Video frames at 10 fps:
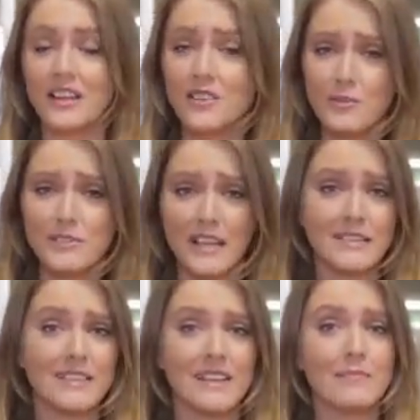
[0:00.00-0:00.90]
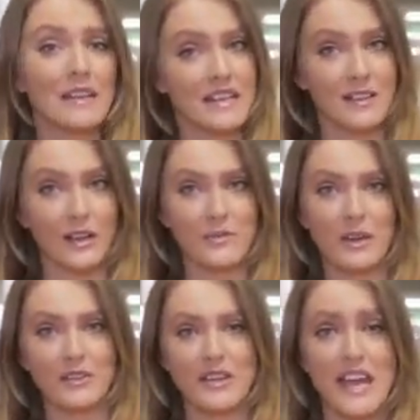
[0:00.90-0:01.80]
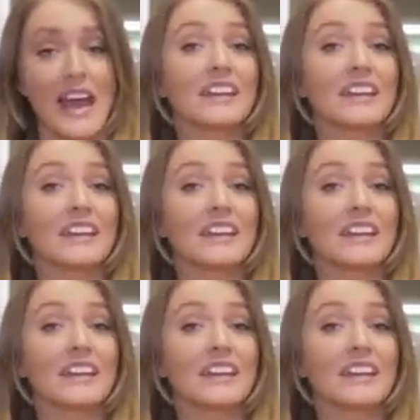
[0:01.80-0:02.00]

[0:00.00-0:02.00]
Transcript: a new Destiny mini documentary,